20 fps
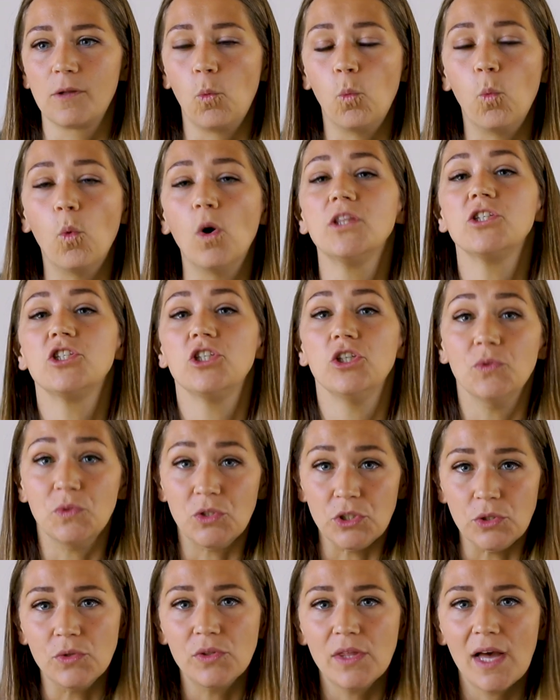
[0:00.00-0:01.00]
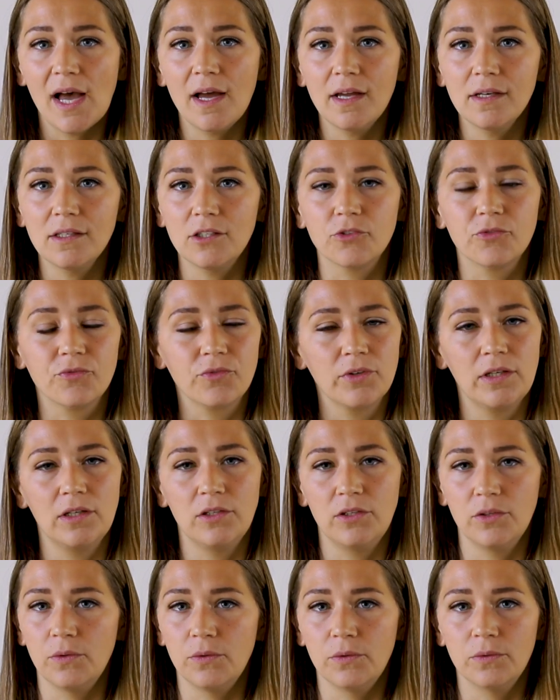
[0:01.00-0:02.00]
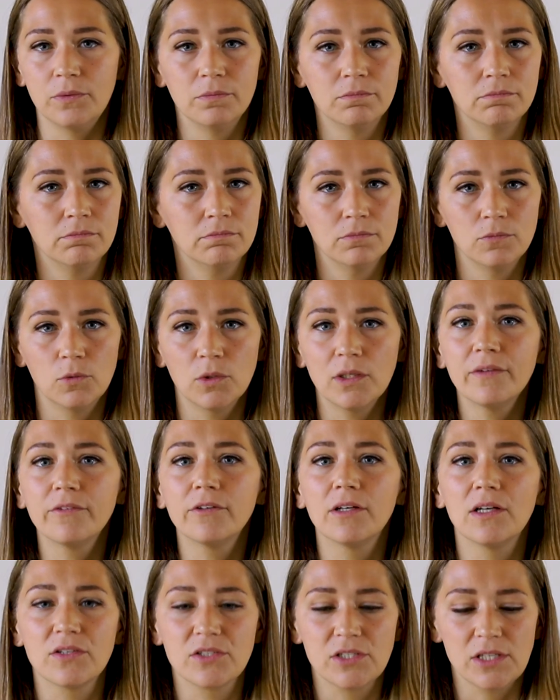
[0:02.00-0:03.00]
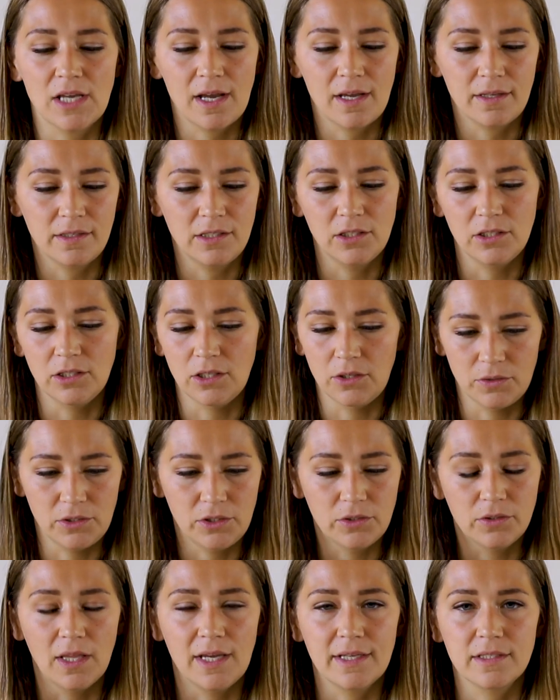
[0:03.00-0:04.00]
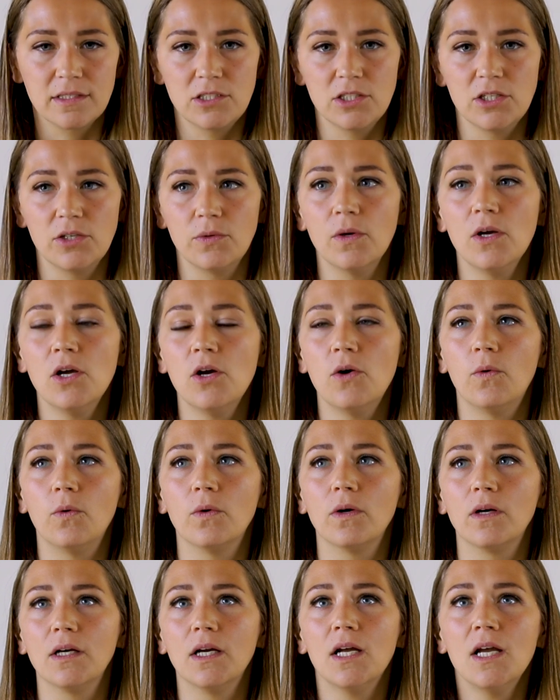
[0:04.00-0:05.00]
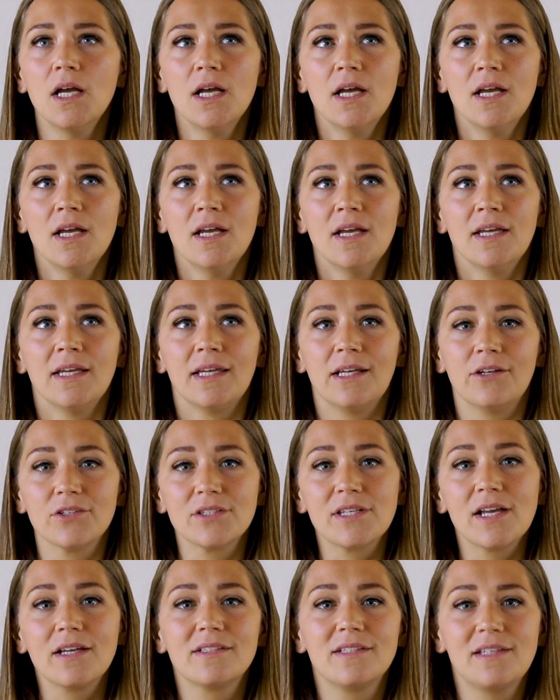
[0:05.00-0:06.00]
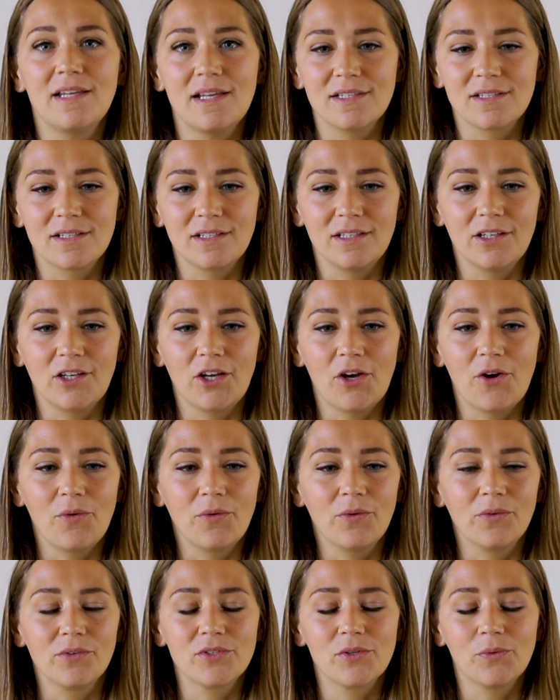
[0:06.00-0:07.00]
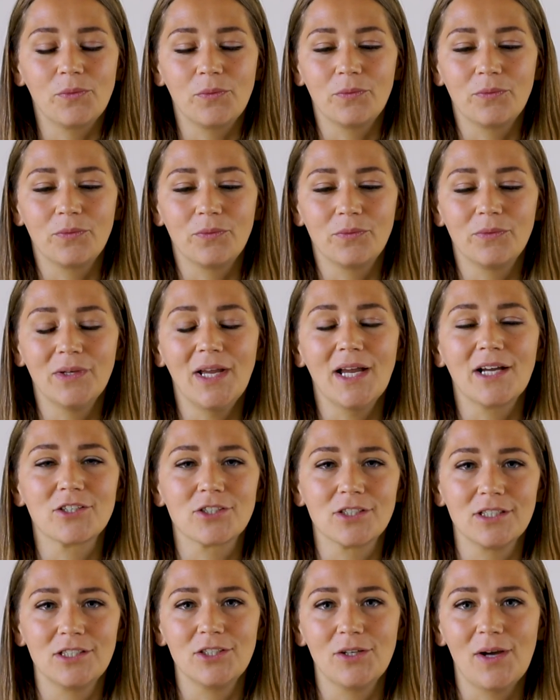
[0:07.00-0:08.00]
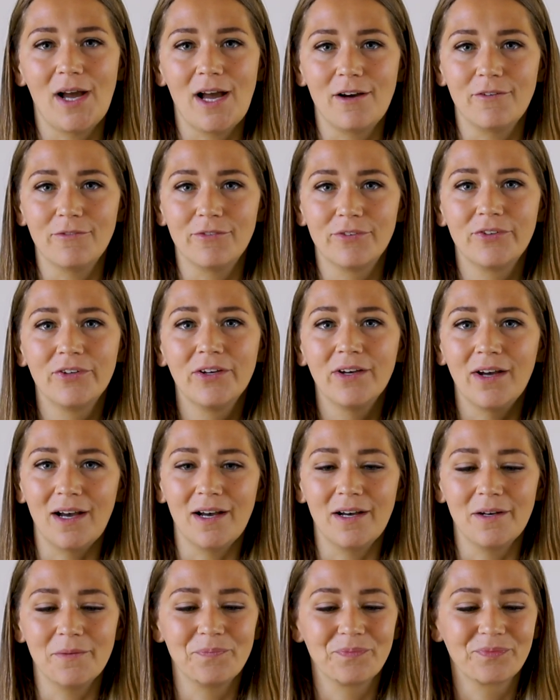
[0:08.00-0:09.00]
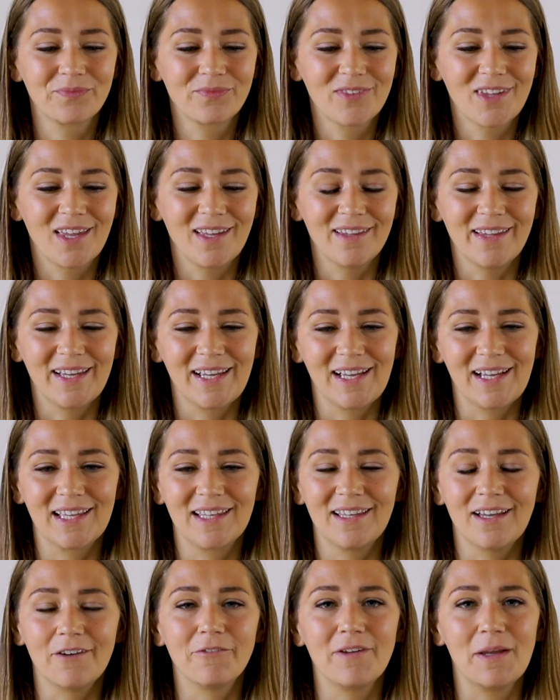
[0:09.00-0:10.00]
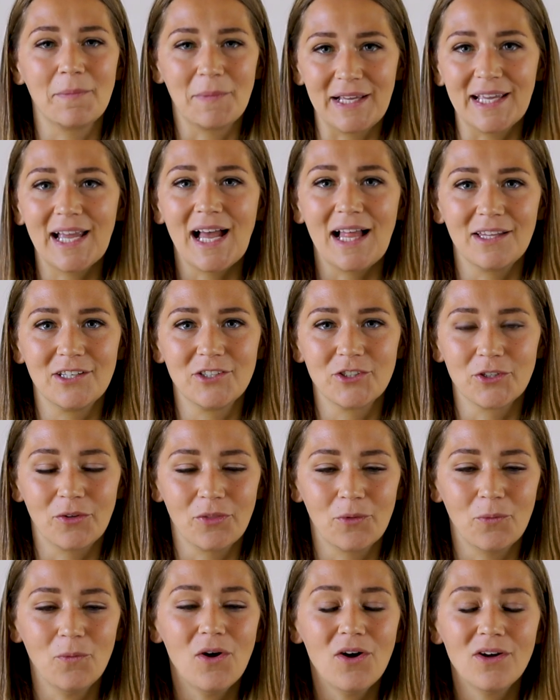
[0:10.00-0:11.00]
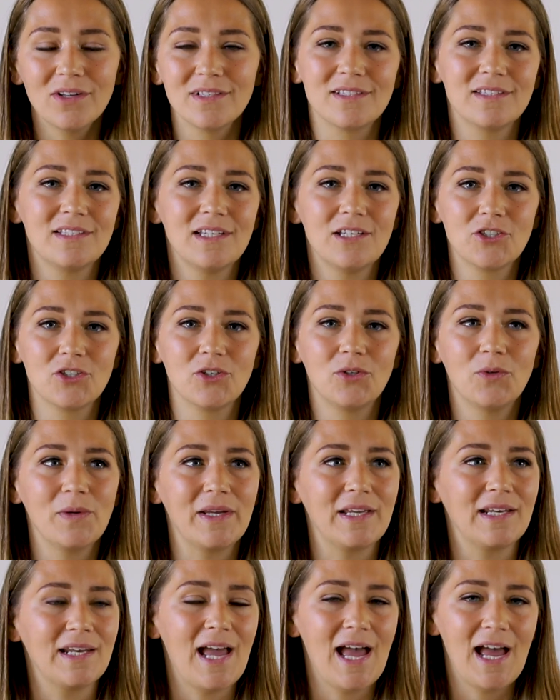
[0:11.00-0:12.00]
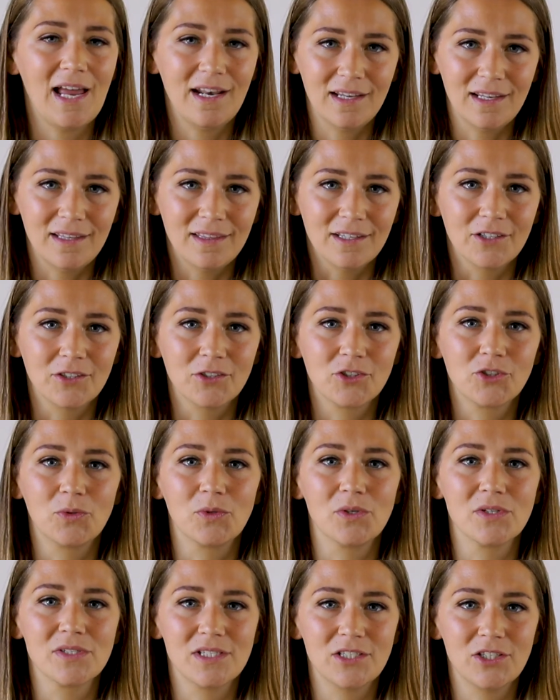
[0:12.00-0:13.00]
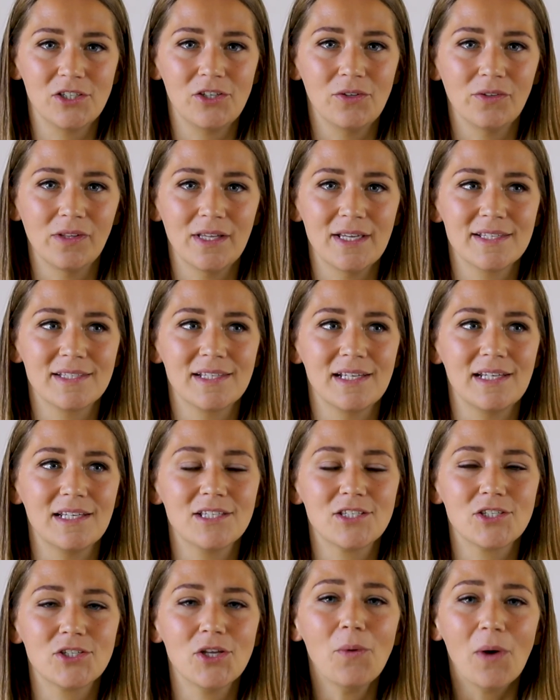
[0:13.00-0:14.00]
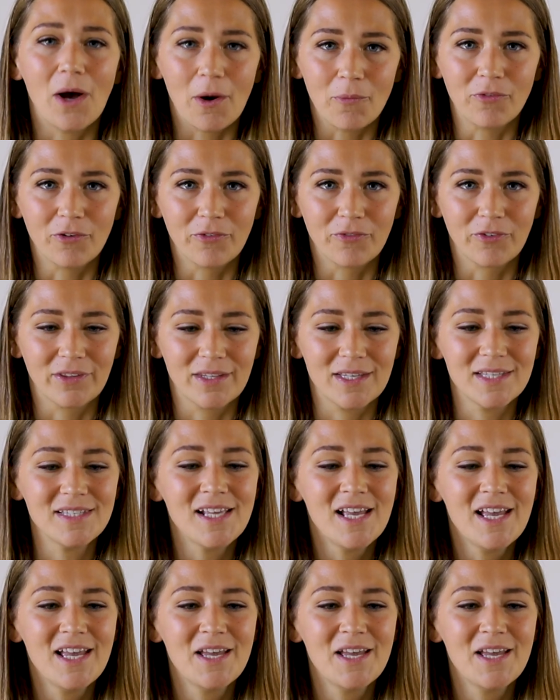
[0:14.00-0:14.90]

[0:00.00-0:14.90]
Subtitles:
once you do that, you're free to do whatever else you'd like to do, or here's how today's going to go. So we actually do have a family calendar on the wall. It's digital. We can add in their chores and to-do lists. It is so helpful for this